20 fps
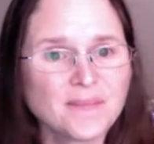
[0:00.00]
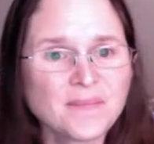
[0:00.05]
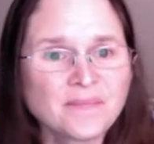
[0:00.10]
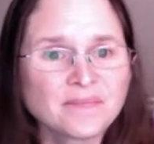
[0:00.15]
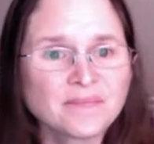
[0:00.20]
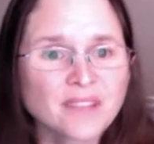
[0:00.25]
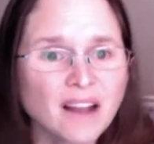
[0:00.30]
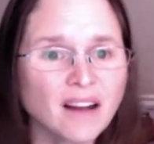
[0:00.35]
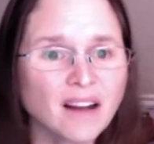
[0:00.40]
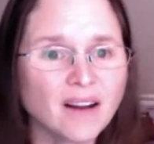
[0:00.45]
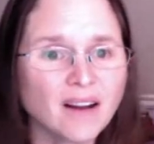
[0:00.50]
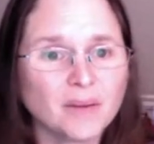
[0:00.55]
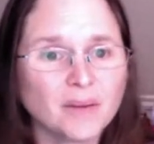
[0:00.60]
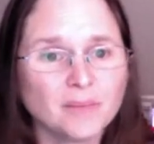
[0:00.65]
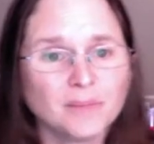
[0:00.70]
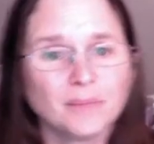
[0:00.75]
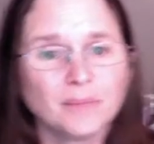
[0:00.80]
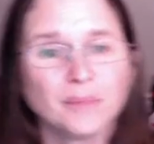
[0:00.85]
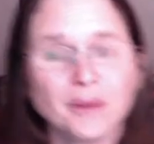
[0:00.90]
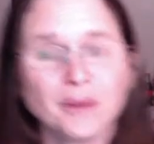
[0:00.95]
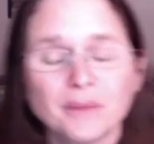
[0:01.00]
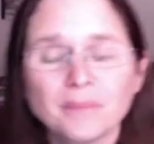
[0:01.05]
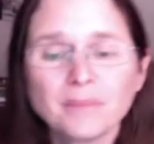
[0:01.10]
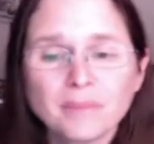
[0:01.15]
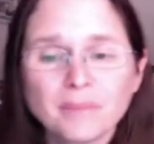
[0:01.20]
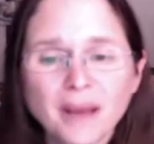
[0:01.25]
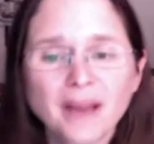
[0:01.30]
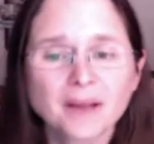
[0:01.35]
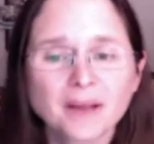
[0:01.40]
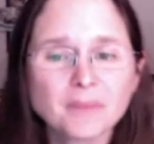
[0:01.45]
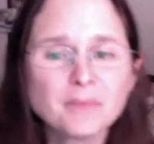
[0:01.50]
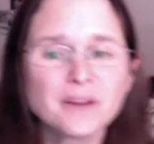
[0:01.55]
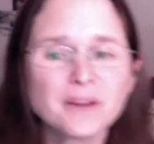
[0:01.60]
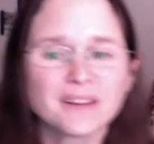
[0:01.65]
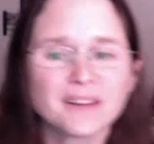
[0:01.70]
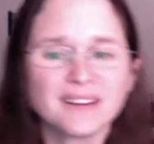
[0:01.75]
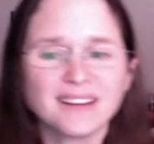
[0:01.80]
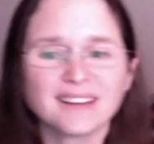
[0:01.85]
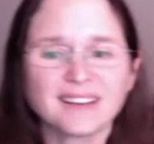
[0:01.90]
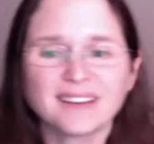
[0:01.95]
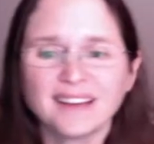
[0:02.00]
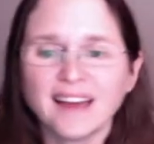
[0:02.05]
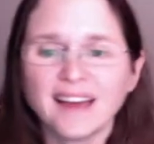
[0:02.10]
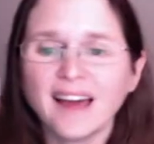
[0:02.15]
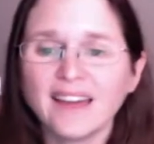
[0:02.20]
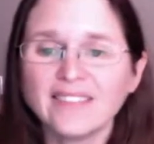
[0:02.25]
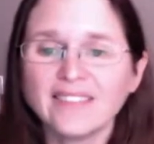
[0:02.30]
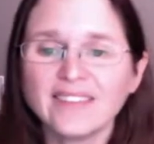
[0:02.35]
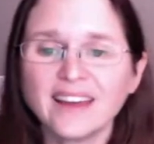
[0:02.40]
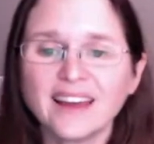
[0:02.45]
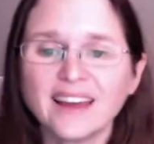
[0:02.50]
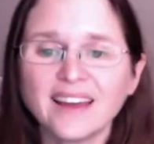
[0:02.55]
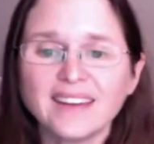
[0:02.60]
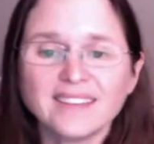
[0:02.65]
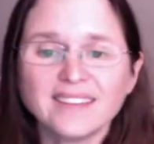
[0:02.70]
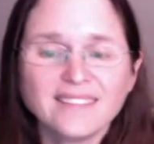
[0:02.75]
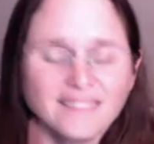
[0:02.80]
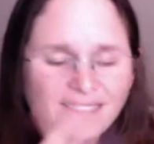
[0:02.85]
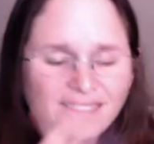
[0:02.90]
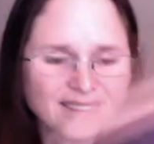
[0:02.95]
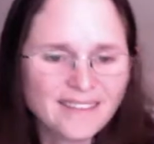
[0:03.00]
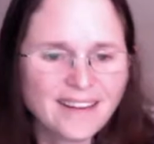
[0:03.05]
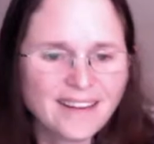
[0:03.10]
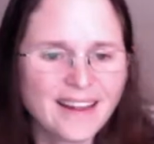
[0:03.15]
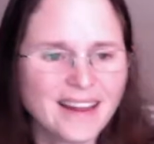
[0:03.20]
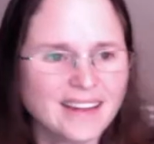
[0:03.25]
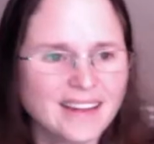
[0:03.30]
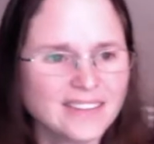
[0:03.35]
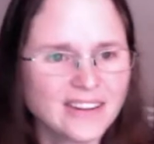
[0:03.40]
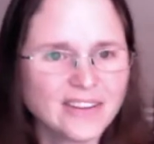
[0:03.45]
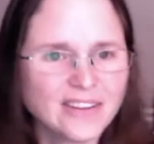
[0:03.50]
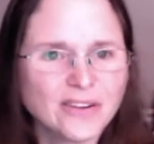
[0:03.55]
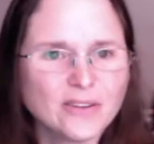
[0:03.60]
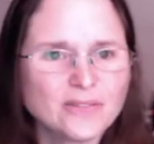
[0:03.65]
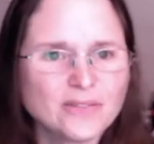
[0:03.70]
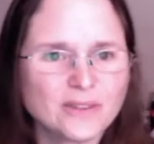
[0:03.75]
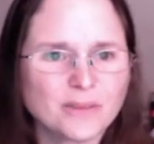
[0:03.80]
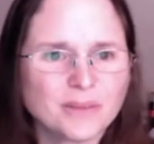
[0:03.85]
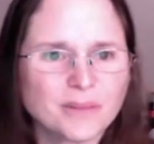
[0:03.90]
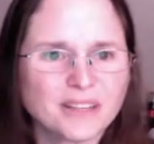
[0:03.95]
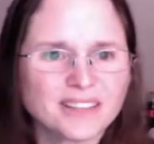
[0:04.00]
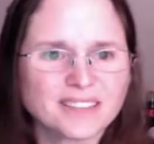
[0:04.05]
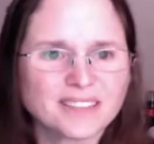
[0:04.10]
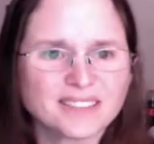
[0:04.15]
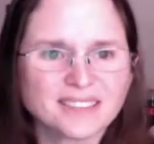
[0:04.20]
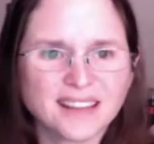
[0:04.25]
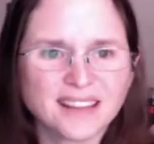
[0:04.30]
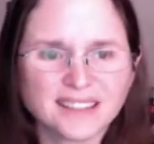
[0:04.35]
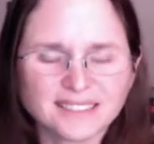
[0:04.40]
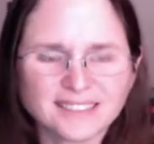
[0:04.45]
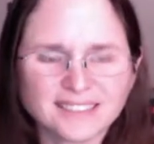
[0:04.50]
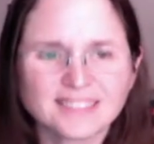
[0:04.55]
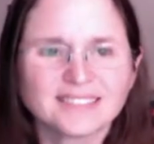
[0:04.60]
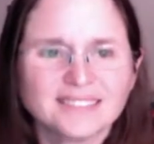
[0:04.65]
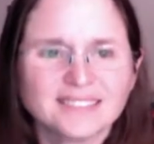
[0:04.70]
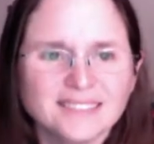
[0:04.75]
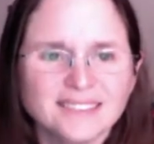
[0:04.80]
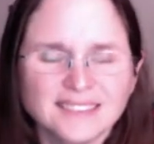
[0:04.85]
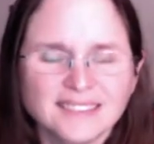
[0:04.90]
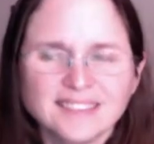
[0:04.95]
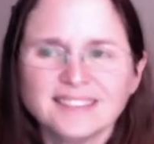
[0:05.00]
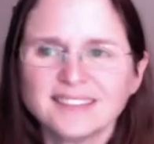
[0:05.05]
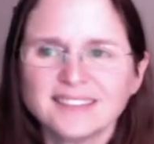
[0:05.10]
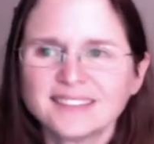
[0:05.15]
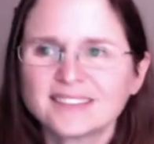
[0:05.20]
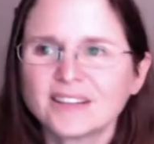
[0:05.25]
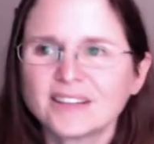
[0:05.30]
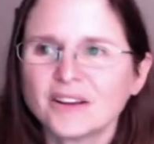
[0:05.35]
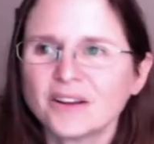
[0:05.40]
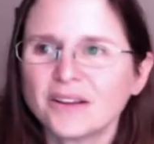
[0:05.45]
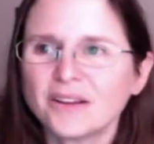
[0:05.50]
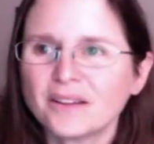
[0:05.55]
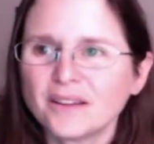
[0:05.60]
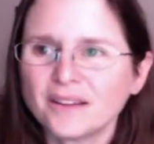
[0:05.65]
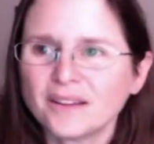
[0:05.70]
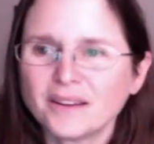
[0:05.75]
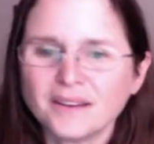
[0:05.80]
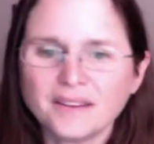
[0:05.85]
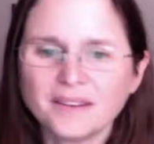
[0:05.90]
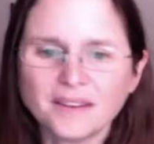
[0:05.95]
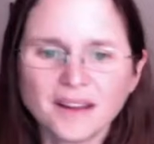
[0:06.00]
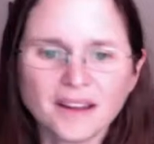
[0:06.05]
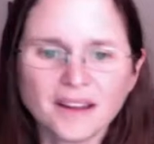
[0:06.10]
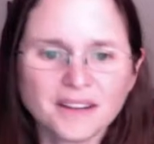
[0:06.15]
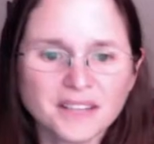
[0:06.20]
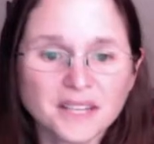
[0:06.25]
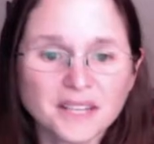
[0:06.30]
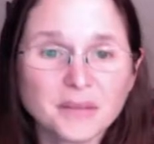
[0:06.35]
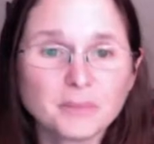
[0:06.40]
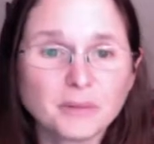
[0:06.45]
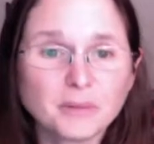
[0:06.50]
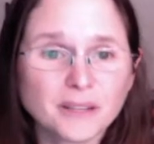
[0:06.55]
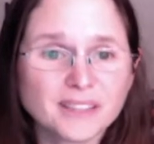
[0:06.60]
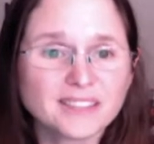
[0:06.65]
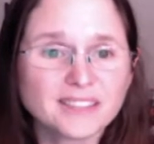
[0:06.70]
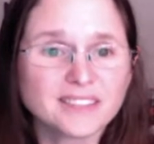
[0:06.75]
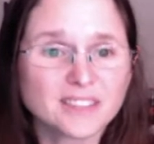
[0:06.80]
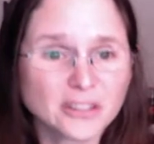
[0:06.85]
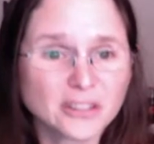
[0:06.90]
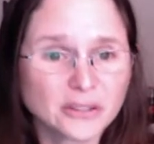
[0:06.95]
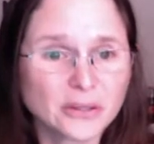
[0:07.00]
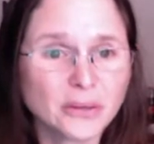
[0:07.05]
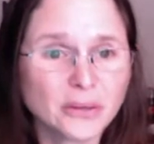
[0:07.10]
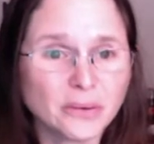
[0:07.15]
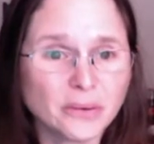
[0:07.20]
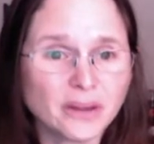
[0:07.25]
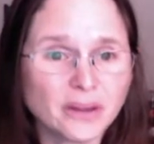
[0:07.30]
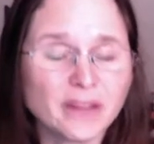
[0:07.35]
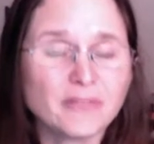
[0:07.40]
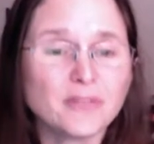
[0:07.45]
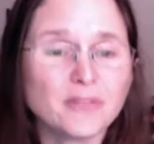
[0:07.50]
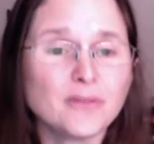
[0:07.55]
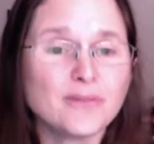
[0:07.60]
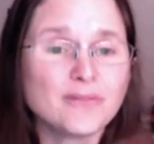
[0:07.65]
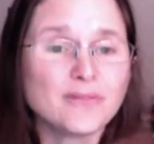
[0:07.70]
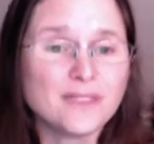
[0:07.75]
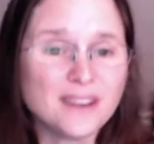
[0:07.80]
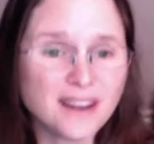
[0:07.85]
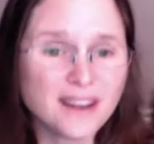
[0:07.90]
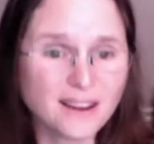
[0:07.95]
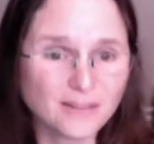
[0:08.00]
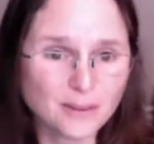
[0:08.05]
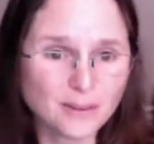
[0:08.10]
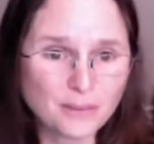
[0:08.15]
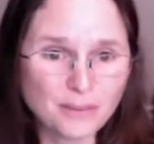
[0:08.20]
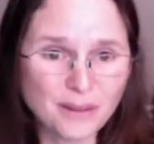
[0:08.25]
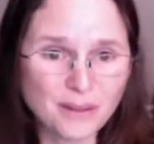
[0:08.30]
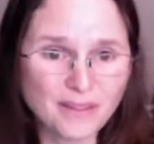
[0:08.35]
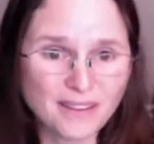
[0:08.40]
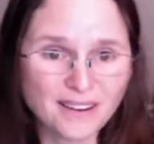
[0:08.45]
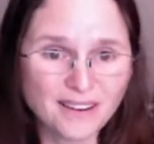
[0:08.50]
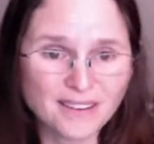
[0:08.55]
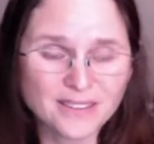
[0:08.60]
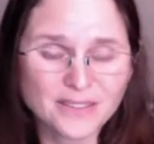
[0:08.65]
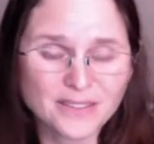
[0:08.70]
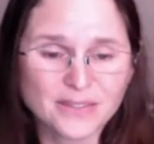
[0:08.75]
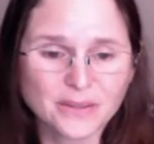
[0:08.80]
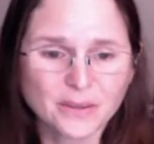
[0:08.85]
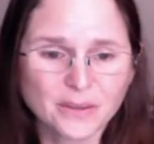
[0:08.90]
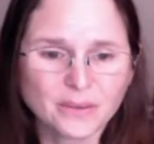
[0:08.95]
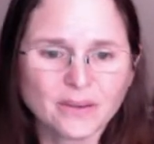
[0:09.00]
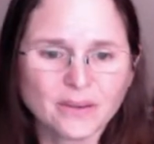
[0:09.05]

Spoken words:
But pack a picnic and then head on over, because that's a neat place to go if you've never been there. So